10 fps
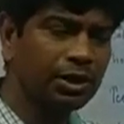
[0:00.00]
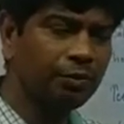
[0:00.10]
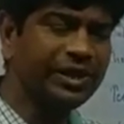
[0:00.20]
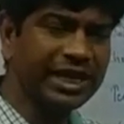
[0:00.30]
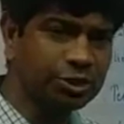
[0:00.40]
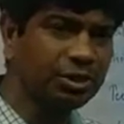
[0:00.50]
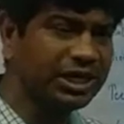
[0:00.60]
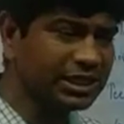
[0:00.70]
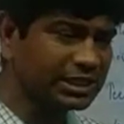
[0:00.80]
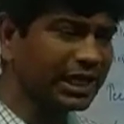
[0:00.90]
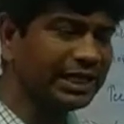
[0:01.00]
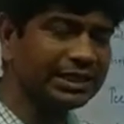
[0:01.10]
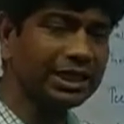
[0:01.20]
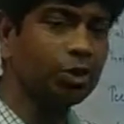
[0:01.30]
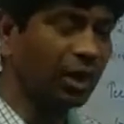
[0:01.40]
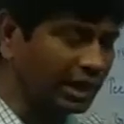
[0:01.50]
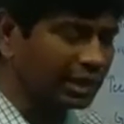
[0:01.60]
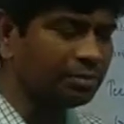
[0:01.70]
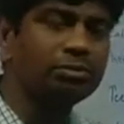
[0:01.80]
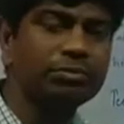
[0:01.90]
we actually decide the
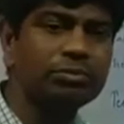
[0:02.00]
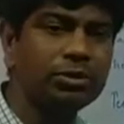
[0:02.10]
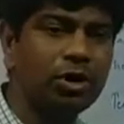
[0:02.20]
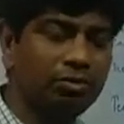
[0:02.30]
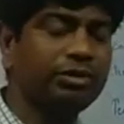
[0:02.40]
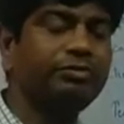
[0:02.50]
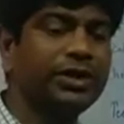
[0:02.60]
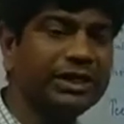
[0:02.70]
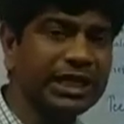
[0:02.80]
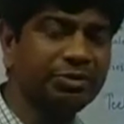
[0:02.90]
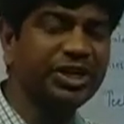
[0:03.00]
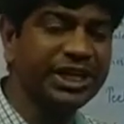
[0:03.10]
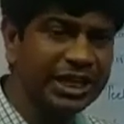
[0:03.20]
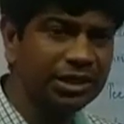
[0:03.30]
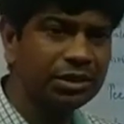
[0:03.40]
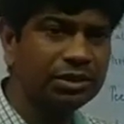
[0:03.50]
quantum of the fund that we need